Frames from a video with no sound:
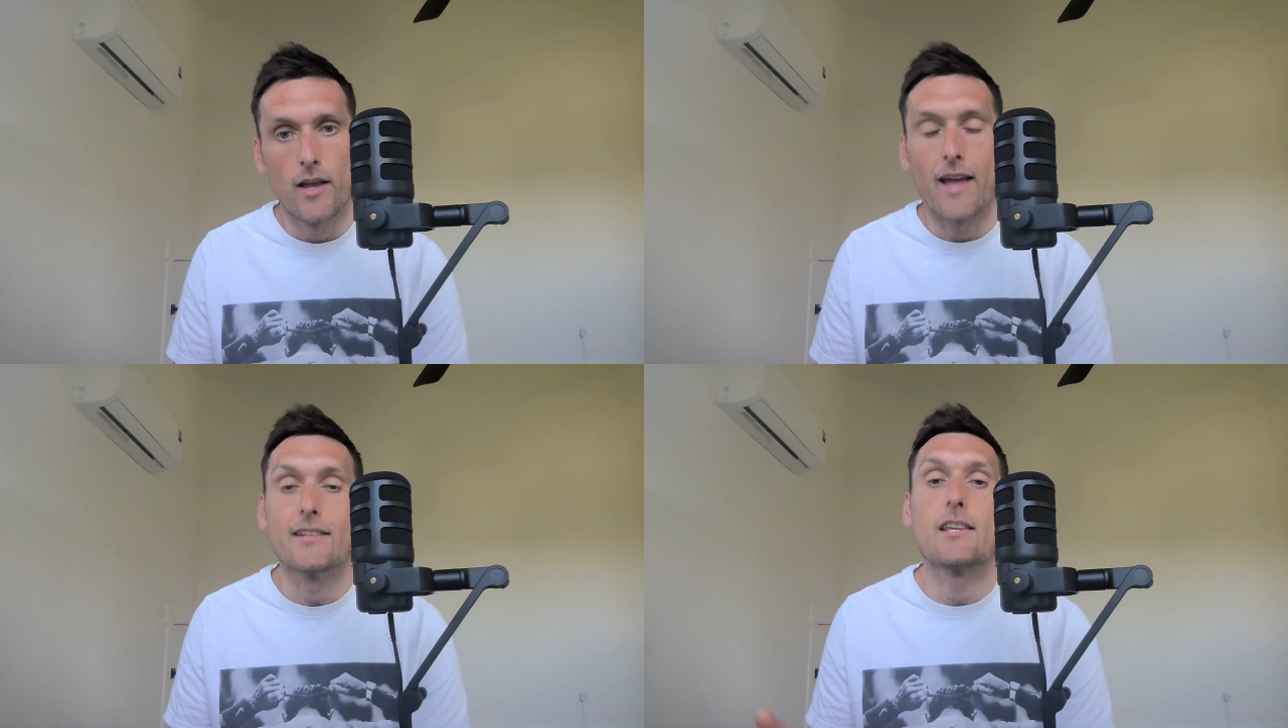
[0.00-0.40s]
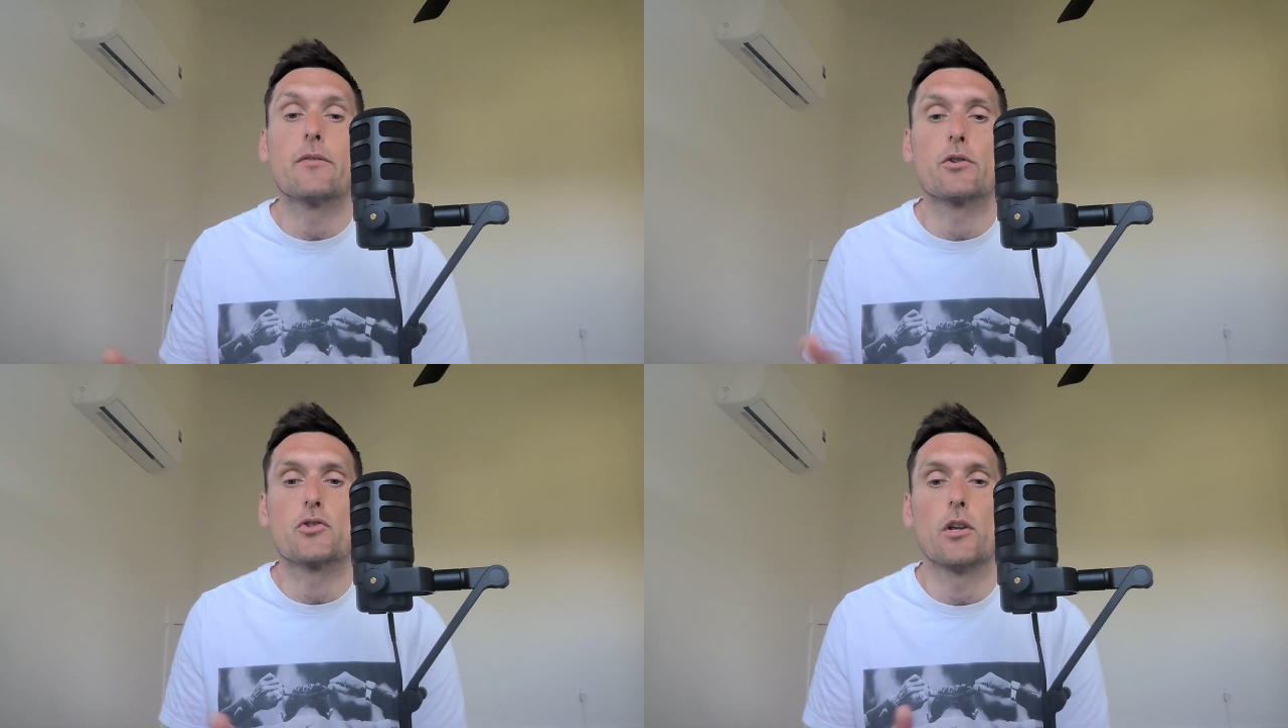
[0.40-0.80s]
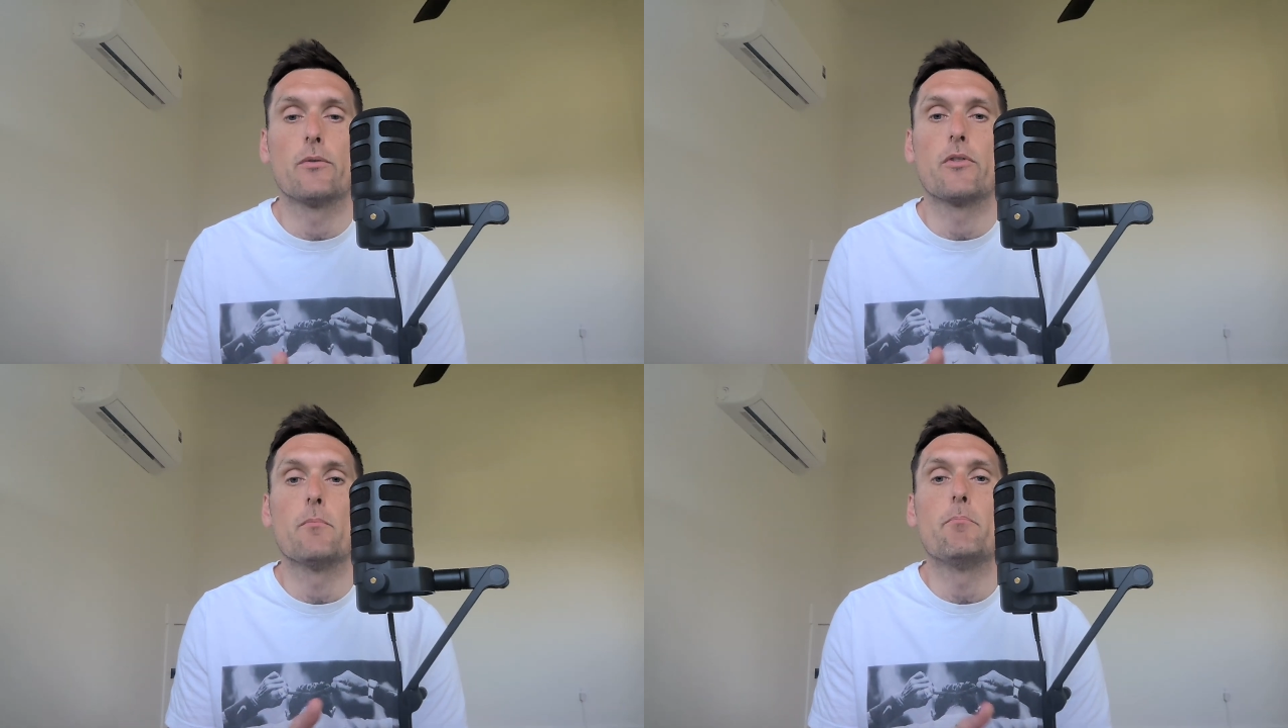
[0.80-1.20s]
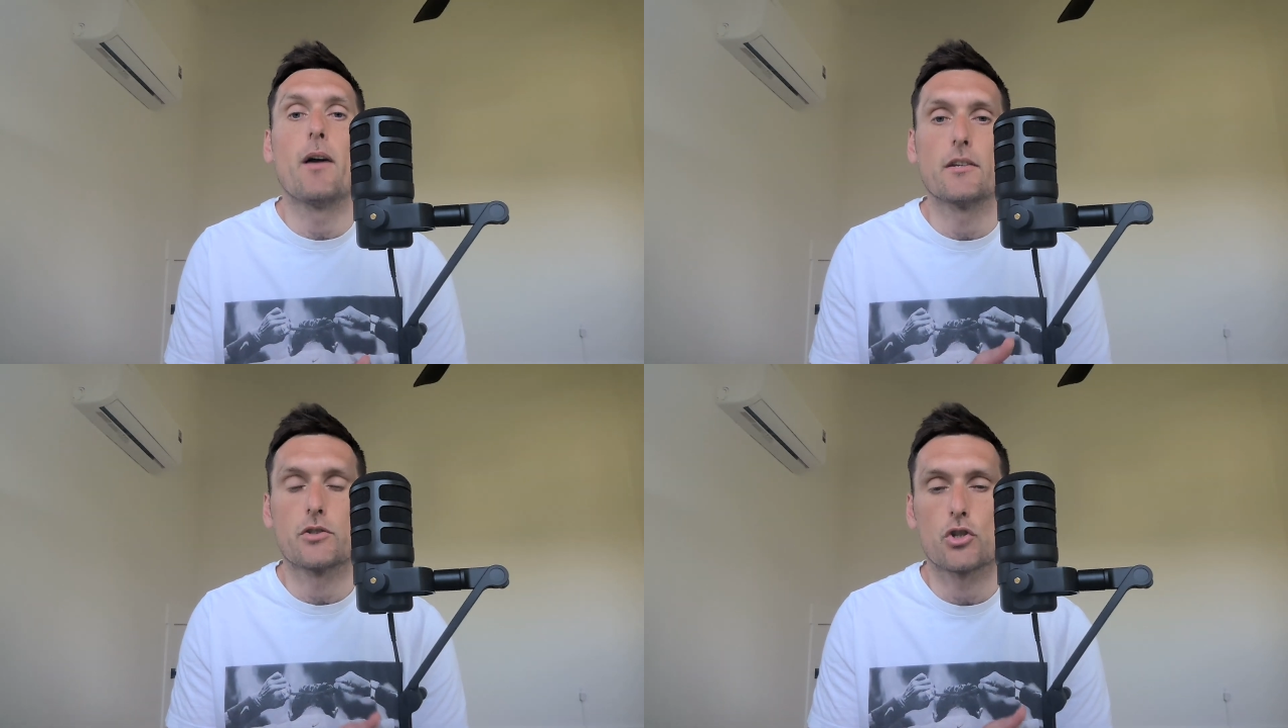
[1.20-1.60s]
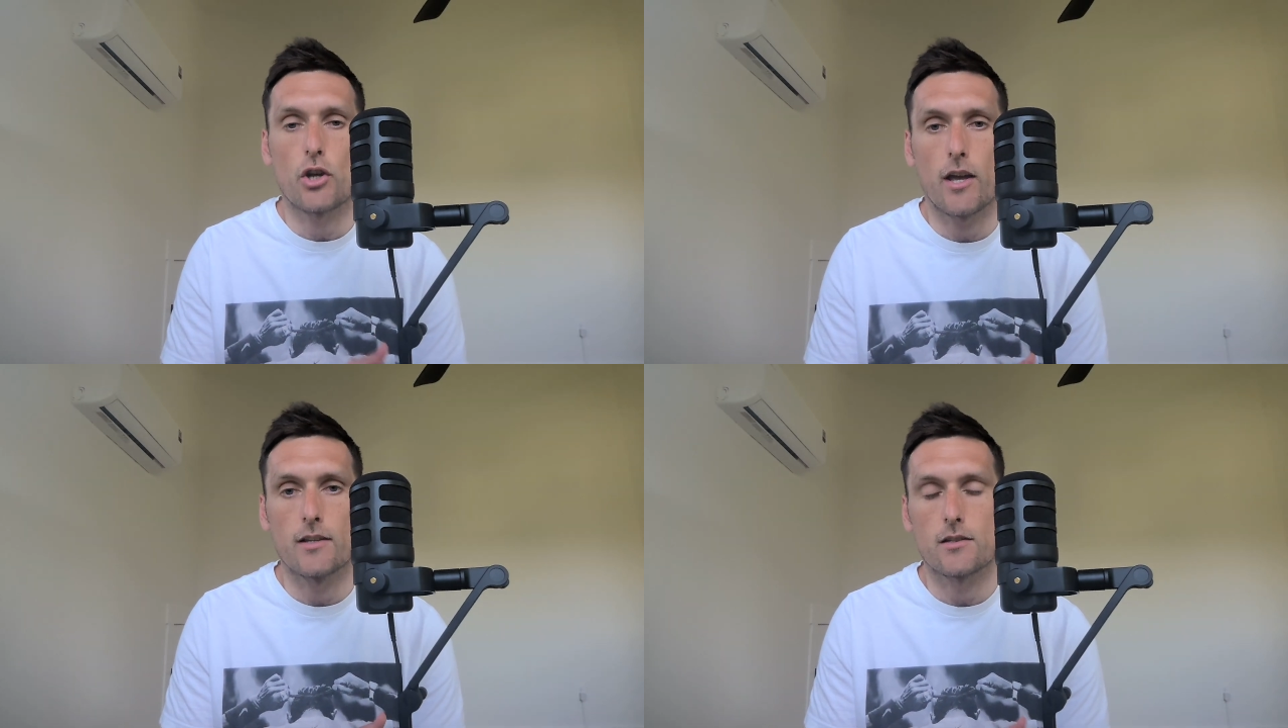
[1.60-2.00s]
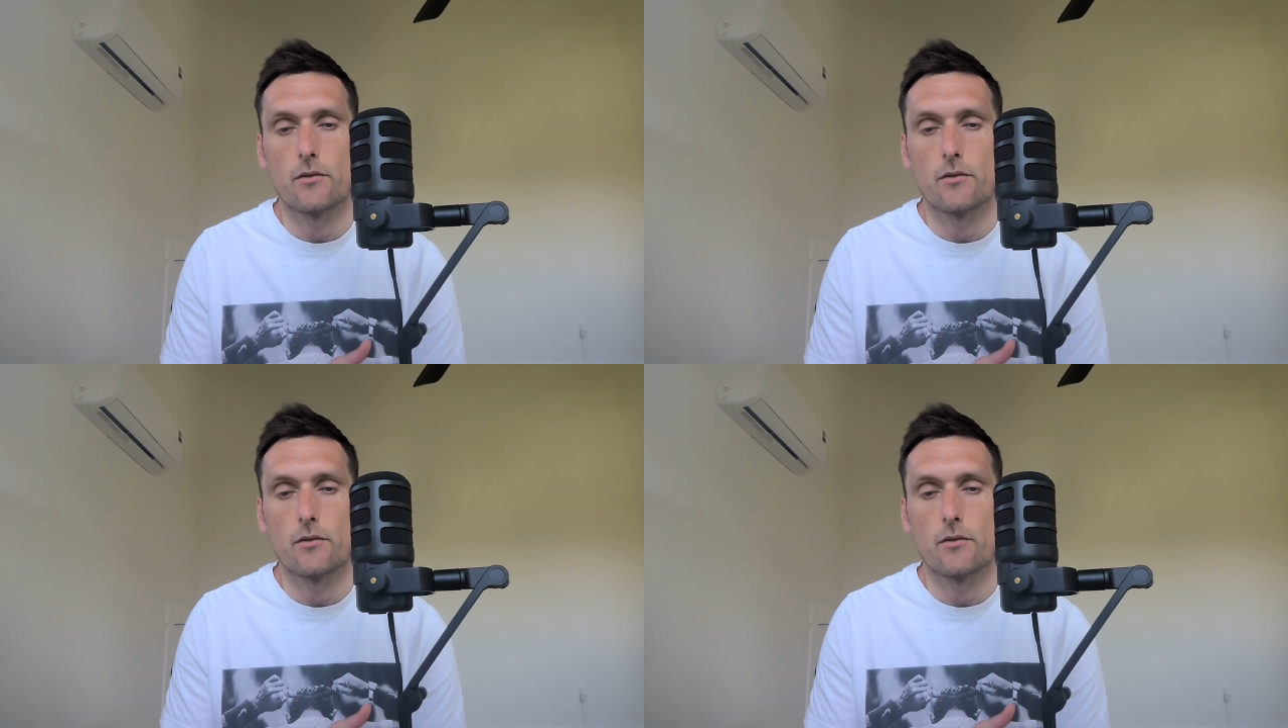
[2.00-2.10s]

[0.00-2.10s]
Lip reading: and give herself the best chance